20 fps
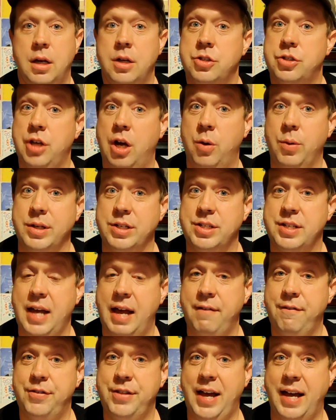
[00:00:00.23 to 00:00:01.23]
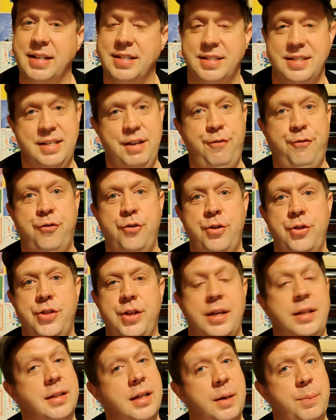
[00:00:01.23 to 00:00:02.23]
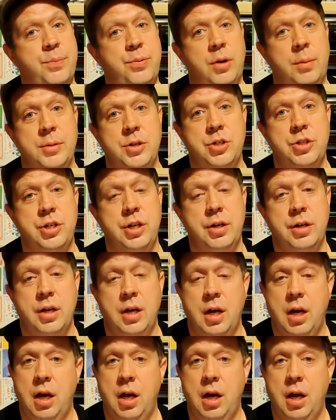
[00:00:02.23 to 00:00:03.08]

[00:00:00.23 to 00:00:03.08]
So it's time for that different thing that I promised you,